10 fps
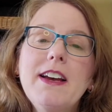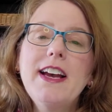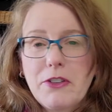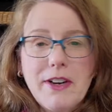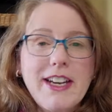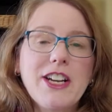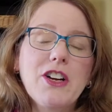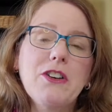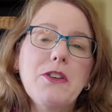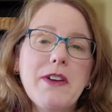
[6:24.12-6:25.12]
You're ready to
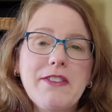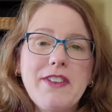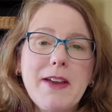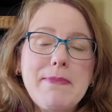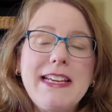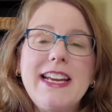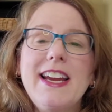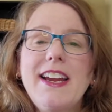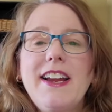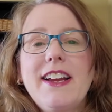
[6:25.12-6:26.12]
go. You want a VIP
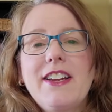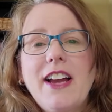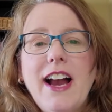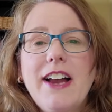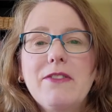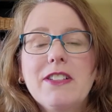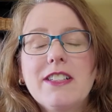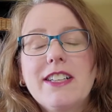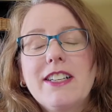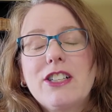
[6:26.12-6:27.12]
day. I will
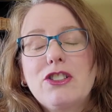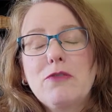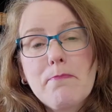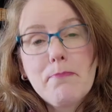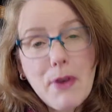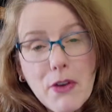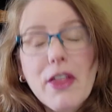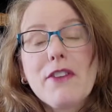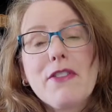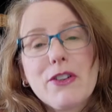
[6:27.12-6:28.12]
include both
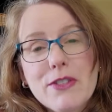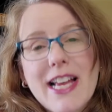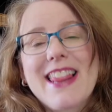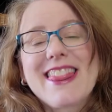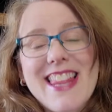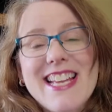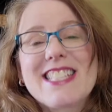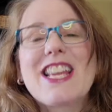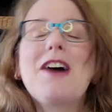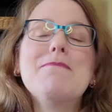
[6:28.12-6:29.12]
of those
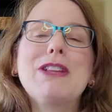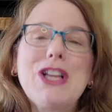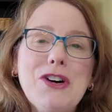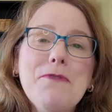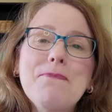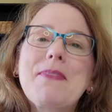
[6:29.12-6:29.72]
links below.